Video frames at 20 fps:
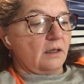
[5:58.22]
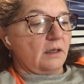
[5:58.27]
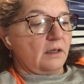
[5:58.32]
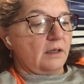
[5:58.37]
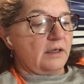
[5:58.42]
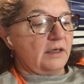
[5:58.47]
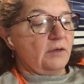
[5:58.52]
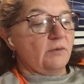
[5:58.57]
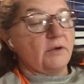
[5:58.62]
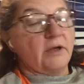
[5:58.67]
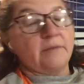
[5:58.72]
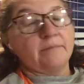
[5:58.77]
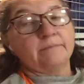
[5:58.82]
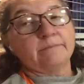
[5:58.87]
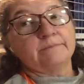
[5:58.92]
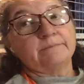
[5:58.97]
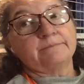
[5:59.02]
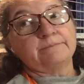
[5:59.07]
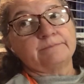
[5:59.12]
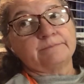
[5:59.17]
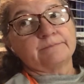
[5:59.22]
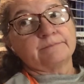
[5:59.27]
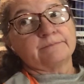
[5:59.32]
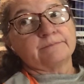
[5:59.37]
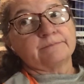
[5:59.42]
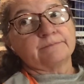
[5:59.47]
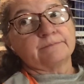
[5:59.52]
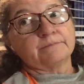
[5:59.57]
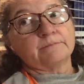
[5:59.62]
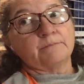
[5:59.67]
Anyway,
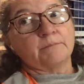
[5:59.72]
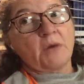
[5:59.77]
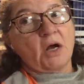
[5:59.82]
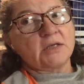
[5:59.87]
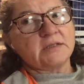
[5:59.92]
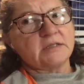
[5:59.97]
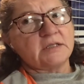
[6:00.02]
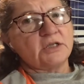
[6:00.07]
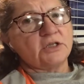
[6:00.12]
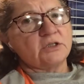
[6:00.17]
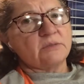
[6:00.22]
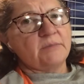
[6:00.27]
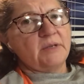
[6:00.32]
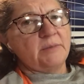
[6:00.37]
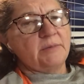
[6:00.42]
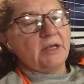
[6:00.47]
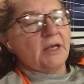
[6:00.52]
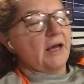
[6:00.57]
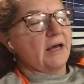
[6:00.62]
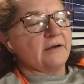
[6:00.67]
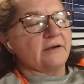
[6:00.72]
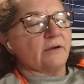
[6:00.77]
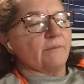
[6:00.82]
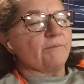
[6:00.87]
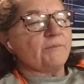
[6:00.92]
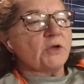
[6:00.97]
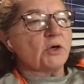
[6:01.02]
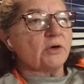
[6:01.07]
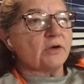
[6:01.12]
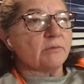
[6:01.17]
moss stitch maybe? I don't know.
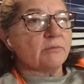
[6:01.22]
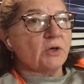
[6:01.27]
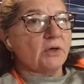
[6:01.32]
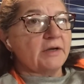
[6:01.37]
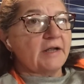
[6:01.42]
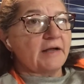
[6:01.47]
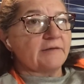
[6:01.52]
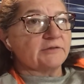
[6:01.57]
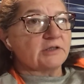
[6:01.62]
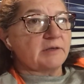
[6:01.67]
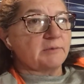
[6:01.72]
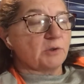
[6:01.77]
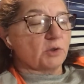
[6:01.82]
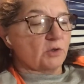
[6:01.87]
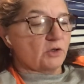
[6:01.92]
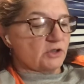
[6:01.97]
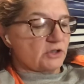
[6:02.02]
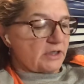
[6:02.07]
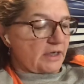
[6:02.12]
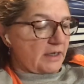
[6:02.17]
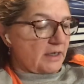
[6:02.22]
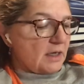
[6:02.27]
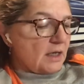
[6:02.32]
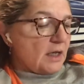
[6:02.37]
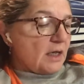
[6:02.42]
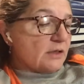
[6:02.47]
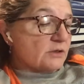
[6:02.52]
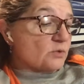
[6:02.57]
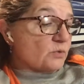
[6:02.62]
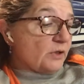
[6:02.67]
Herringbone half double crochet.
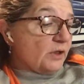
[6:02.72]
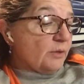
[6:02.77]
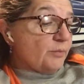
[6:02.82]
It's a really